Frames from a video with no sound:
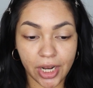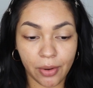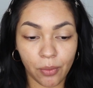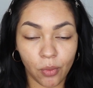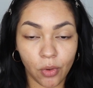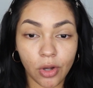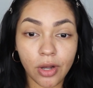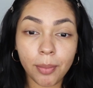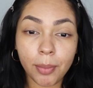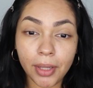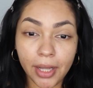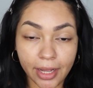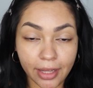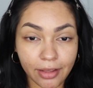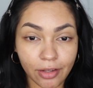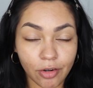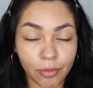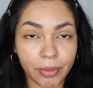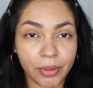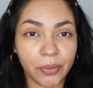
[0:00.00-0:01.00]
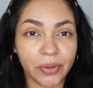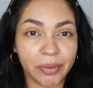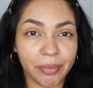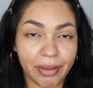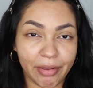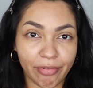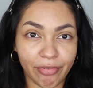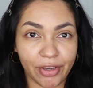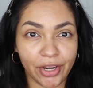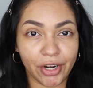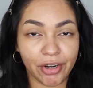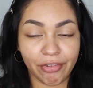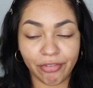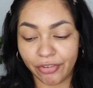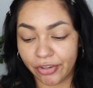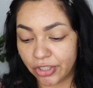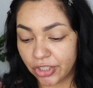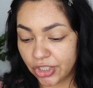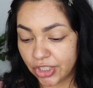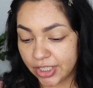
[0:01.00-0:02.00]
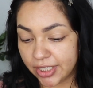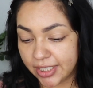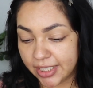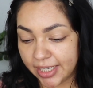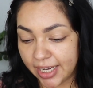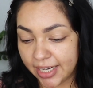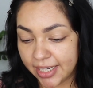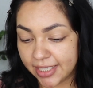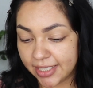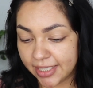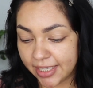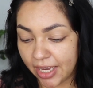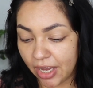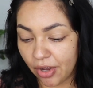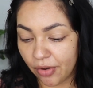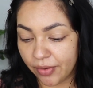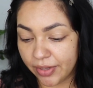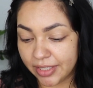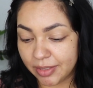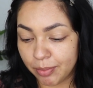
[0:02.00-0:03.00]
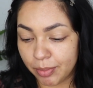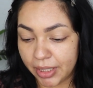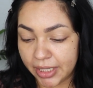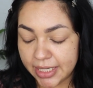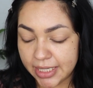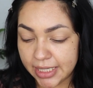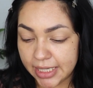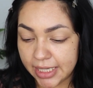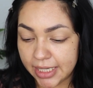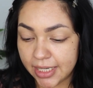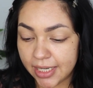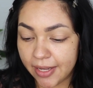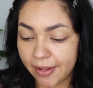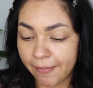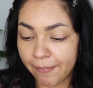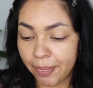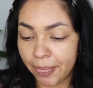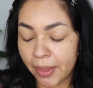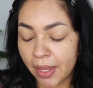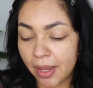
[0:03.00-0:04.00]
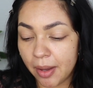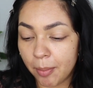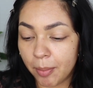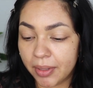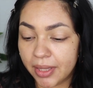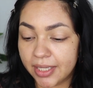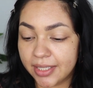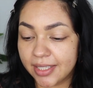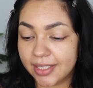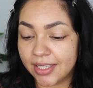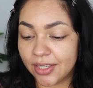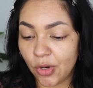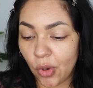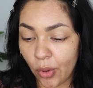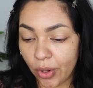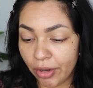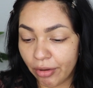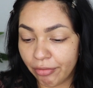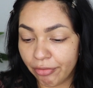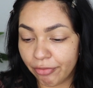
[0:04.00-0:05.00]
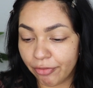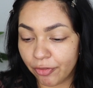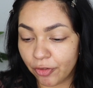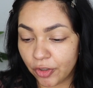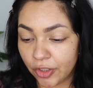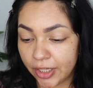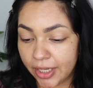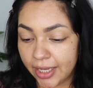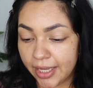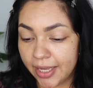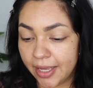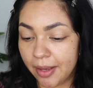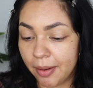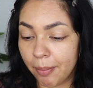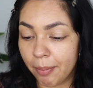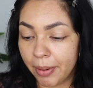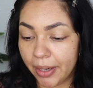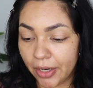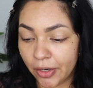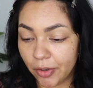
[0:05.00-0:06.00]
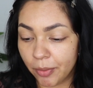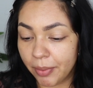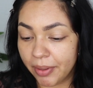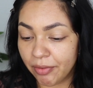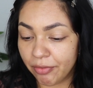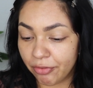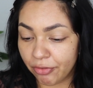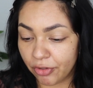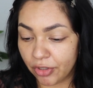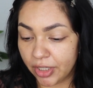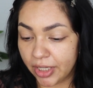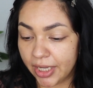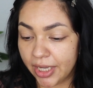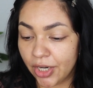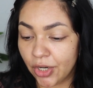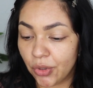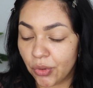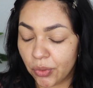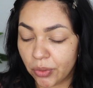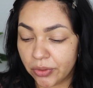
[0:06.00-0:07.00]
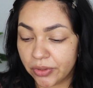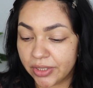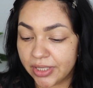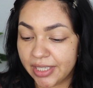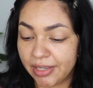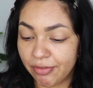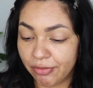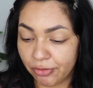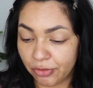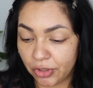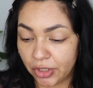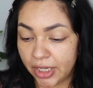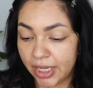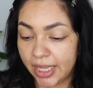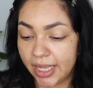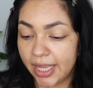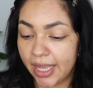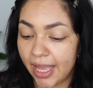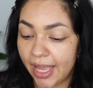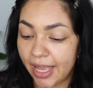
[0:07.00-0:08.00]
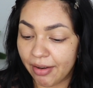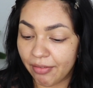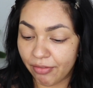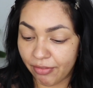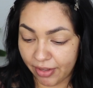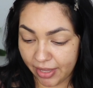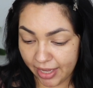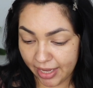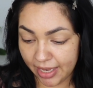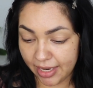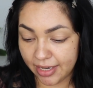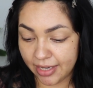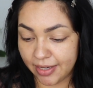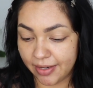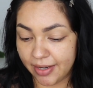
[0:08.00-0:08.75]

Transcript: I will apply a little bit with my finger first just to kind of see how it's blending. But this is an oil-free, paraben-free, cruelty-free, and vegan.